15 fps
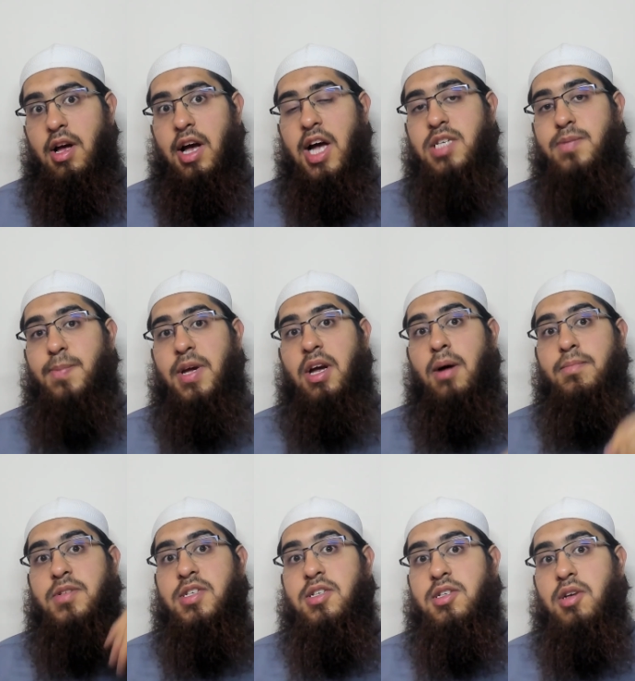has
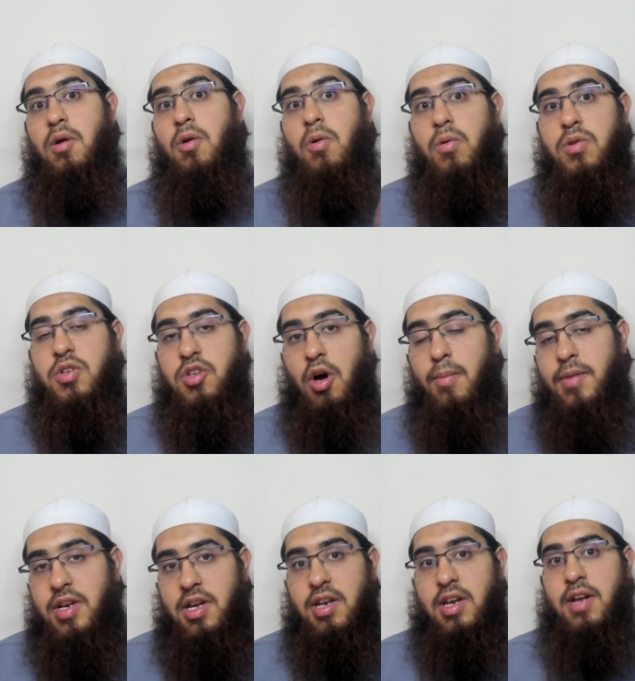become so
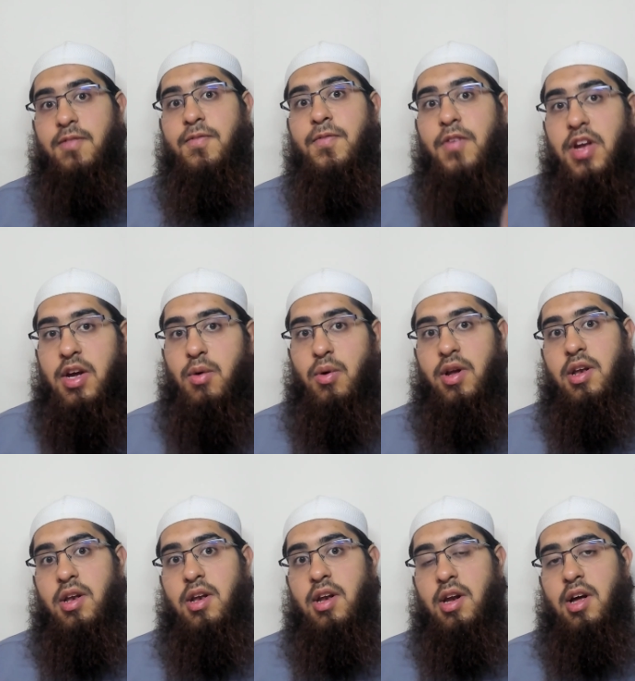dominant and
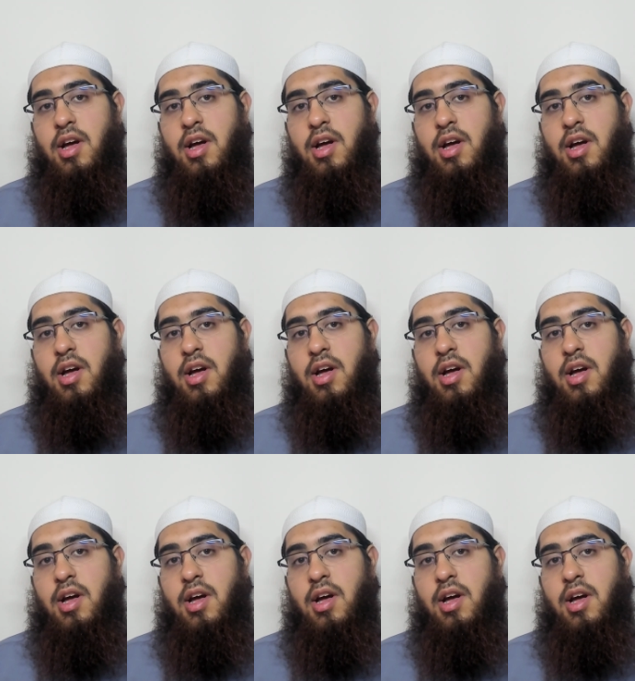frequent